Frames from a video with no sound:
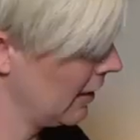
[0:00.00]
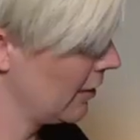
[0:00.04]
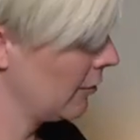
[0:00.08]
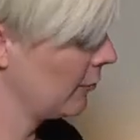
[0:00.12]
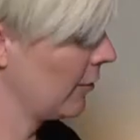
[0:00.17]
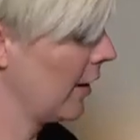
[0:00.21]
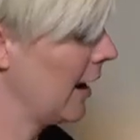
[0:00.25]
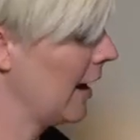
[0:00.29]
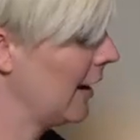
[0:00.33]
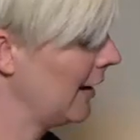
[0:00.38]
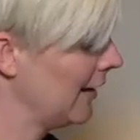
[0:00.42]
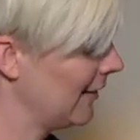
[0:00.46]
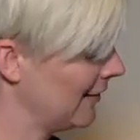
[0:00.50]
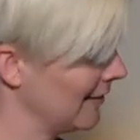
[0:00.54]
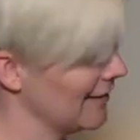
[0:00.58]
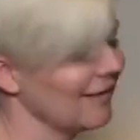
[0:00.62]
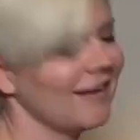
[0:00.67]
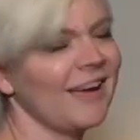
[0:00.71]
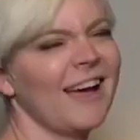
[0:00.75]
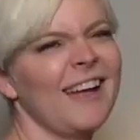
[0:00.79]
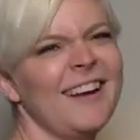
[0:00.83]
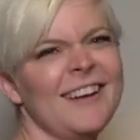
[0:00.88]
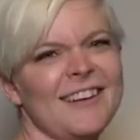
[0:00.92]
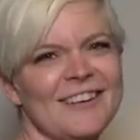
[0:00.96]
Right?
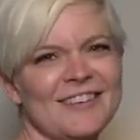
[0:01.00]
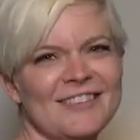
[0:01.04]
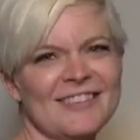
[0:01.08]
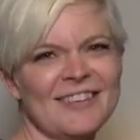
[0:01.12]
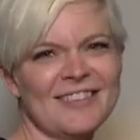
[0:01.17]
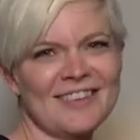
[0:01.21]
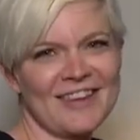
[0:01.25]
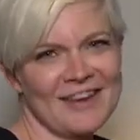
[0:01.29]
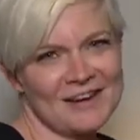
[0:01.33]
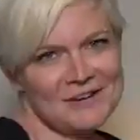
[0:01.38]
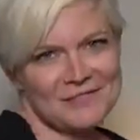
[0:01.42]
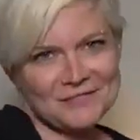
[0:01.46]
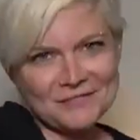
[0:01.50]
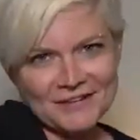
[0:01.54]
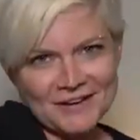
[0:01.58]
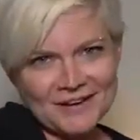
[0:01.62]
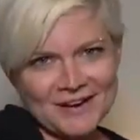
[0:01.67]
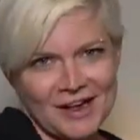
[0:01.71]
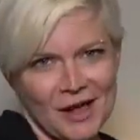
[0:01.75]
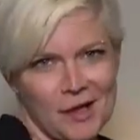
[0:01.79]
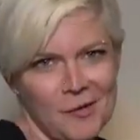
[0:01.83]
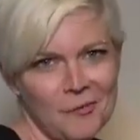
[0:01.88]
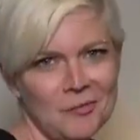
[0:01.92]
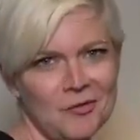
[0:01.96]
I don't know, it's kind of fun.
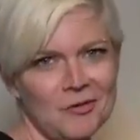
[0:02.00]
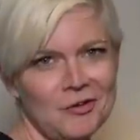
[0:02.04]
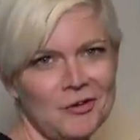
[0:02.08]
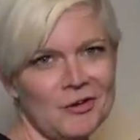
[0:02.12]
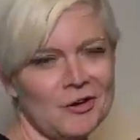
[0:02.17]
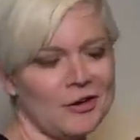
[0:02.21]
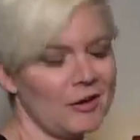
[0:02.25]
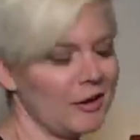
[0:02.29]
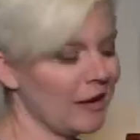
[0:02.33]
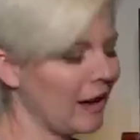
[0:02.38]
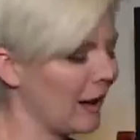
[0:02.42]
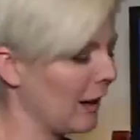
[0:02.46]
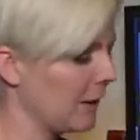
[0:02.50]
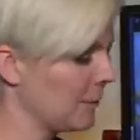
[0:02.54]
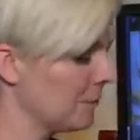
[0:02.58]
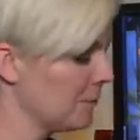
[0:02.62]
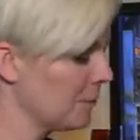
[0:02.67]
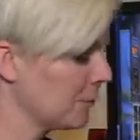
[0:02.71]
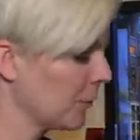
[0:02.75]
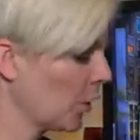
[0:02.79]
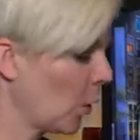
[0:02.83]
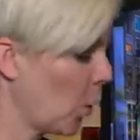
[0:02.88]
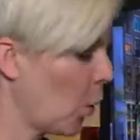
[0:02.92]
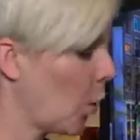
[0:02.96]
It helps you to like
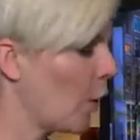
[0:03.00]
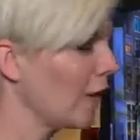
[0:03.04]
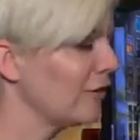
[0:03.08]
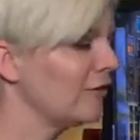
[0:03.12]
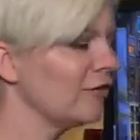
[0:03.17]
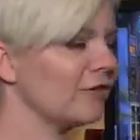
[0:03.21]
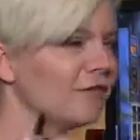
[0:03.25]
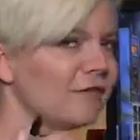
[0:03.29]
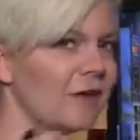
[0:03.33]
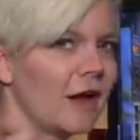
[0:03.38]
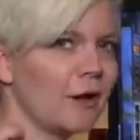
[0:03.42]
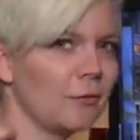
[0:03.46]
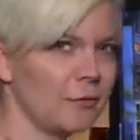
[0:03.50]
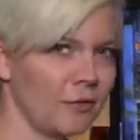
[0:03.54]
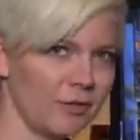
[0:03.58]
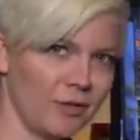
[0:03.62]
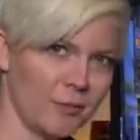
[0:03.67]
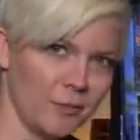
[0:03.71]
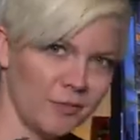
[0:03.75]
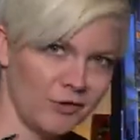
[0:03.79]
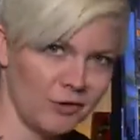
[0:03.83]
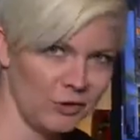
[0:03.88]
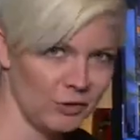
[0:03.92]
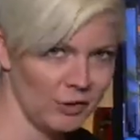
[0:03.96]
quantify
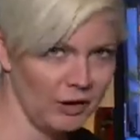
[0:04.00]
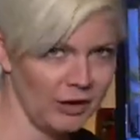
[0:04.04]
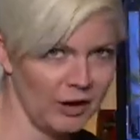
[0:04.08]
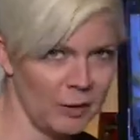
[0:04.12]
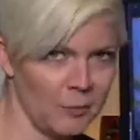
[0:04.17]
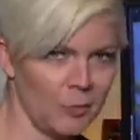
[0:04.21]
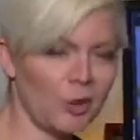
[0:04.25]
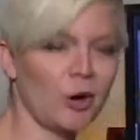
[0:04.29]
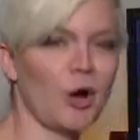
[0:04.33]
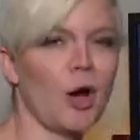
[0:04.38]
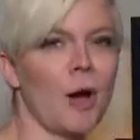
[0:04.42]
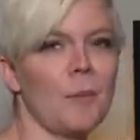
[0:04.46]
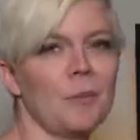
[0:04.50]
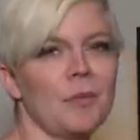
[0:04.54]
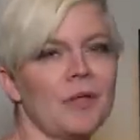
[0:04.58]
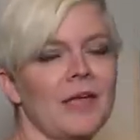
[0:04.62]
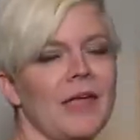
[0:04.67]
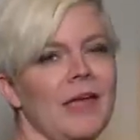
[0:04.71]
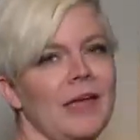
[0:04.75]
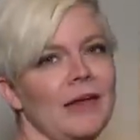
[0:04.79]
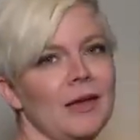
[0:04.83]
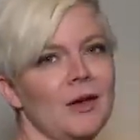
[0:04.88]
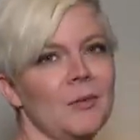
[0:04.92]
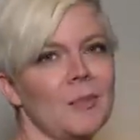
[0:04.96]
rhythms, and you can get more
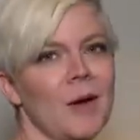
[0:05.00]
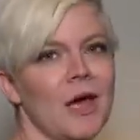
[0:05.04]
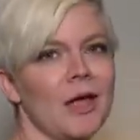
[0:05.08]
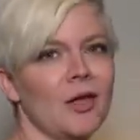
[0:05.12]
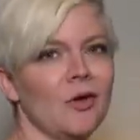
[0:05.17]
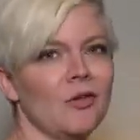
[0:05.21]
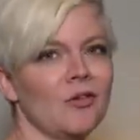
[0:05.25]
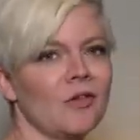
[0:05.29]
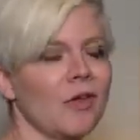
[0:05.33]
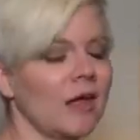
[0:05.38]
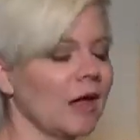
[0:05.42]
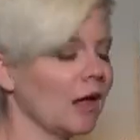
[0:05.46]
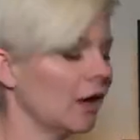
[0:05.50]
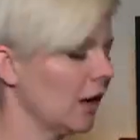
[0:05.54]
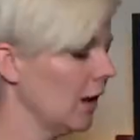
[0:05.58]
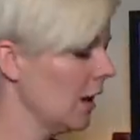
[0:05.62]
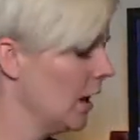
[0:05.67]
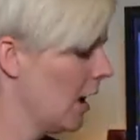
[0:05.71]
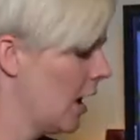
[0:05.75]
complicated by using